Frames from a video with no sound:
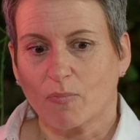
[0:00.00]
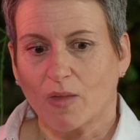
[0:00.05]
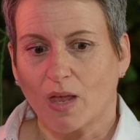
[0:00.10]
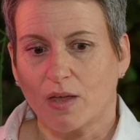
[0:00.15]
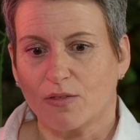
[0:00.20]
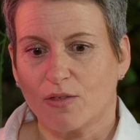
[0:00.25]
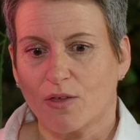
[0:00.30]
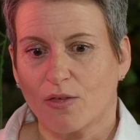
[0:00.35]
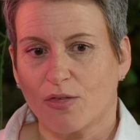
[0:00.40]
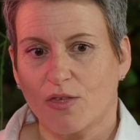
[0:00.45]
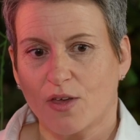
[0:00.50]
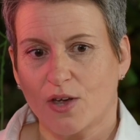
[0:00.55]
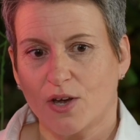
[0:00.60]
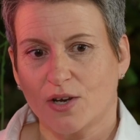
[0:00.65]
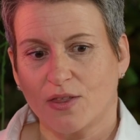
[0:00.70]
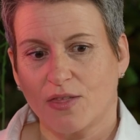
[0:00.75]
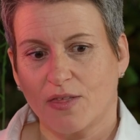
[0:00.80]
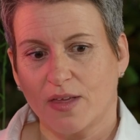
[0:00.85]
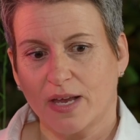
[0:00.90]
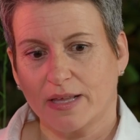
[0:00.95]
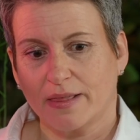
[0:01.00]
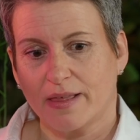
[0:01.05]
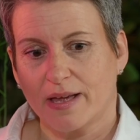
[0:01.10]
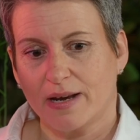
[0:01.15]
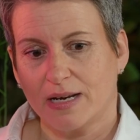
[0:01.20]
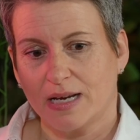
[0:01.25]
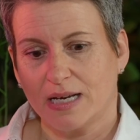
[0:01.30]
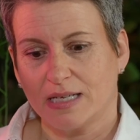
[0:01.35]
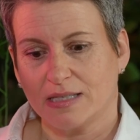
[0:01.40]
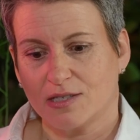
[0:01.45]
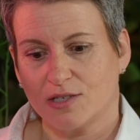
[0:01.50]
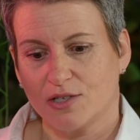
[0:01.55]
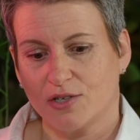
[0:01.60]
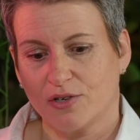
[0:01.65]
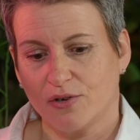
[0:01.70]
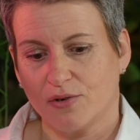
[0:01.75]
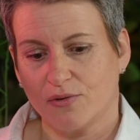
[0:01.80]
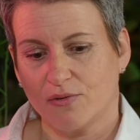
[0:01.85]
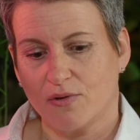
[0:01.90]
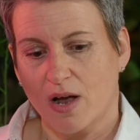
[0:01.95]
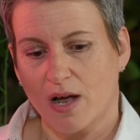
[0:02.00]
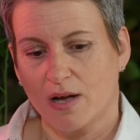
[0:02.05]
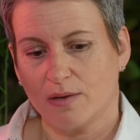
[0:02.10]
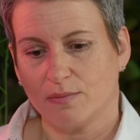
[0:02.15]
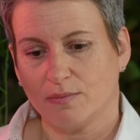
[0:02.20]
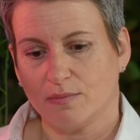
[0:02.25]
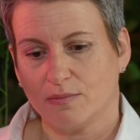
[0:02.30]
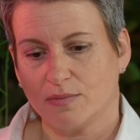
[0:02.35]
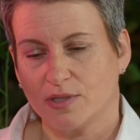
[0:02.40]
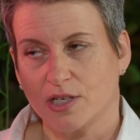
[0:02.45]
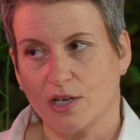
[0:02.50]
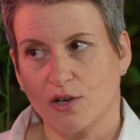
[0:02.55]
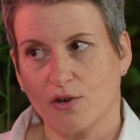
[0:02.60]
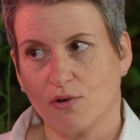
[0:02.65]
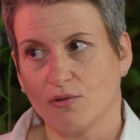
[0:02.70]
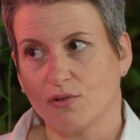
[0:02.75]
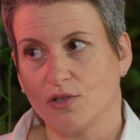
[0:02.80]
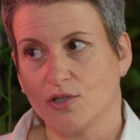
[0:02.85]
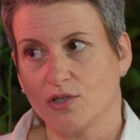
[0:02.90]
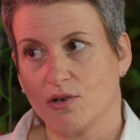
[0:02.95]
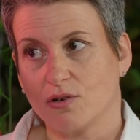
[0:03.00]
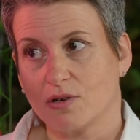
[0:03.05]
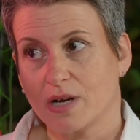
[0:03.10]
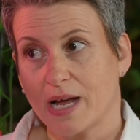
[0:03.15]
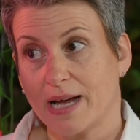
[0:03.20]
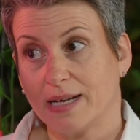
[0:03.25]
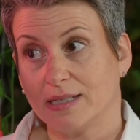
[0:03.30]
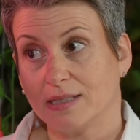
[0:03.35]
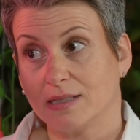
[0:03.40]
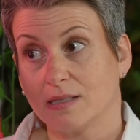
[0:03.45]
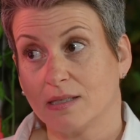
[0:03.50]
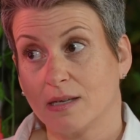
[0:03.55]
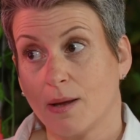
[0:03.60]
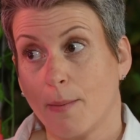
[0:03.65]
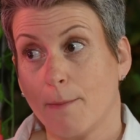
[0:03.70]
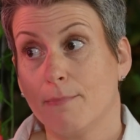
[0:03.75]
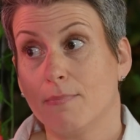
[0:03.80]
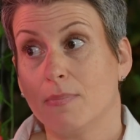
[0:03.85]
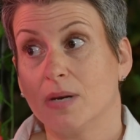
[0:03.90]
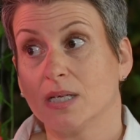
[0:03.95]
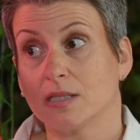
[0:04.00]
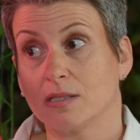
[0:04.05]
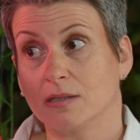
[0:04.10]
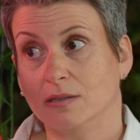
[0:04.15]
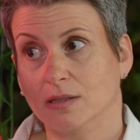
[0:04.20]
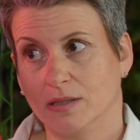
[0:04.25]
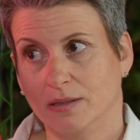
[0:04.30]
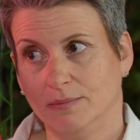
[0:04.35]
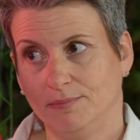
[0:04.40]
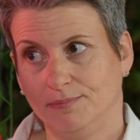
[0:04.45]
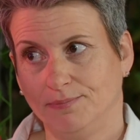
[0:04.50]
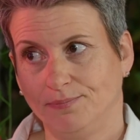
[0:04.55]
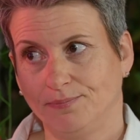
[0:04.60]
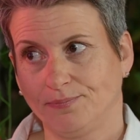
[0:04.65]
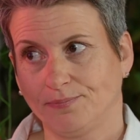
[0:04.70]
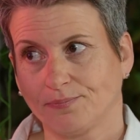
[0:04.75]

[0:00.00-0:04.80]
The third thing then is to secure the dog and muzzle them.